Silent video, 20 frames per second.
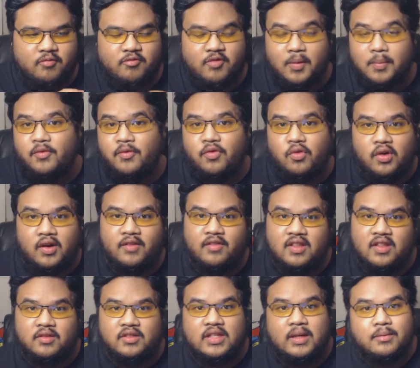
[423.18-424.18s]
right before
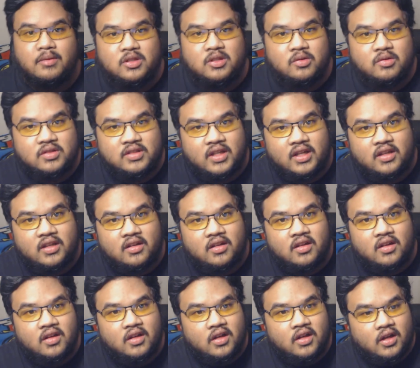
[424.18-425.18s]
everything was happening, she was saying
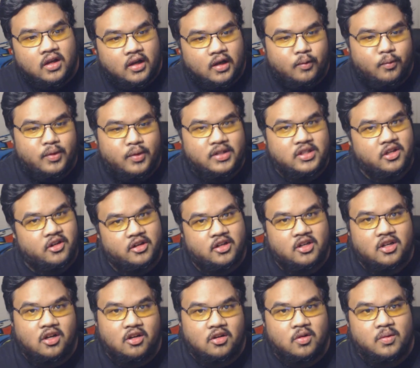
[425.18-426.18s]
when Terran
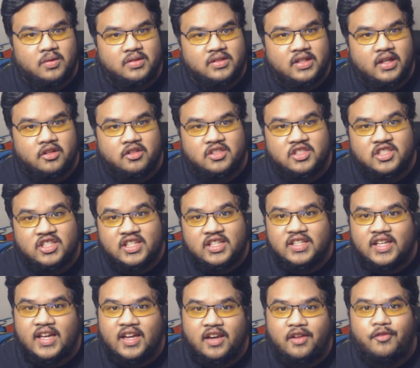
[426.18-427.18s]
Kongo was there,
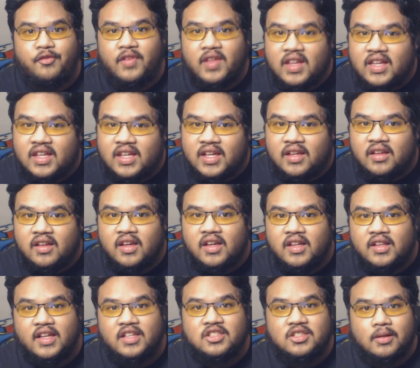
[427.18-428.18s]
she had a feeling
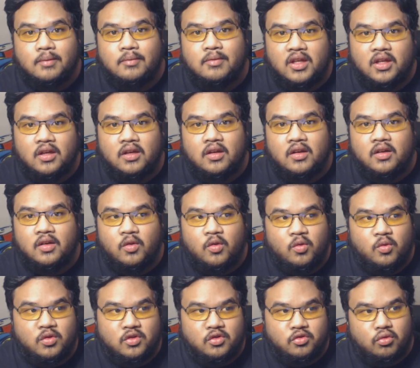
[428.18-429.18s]
that something
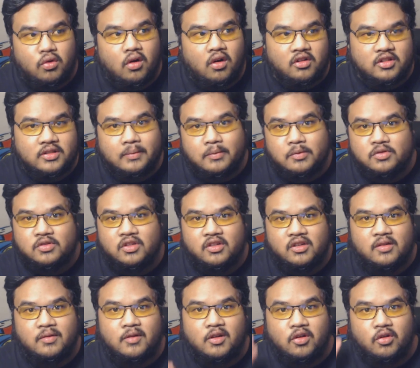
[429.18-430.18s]
was wrong, something was
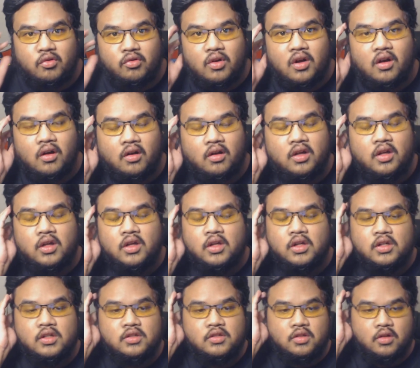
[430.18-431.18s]
going to go wrong.
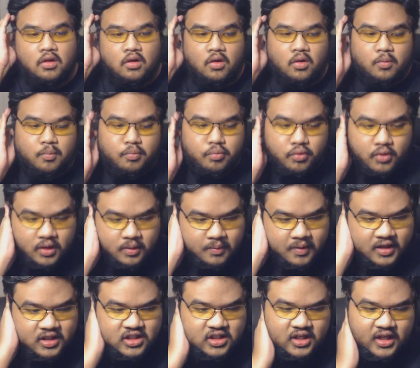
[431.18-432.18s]
So pretty
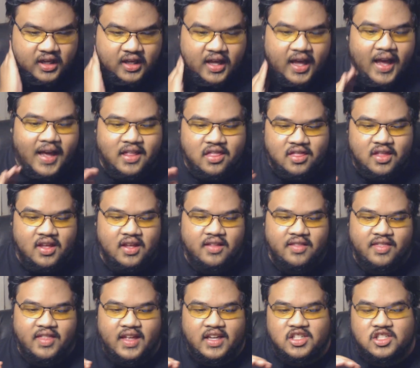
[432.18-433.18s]
much, like, I
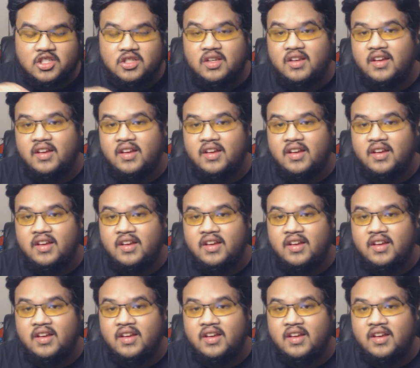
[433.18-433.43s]
think that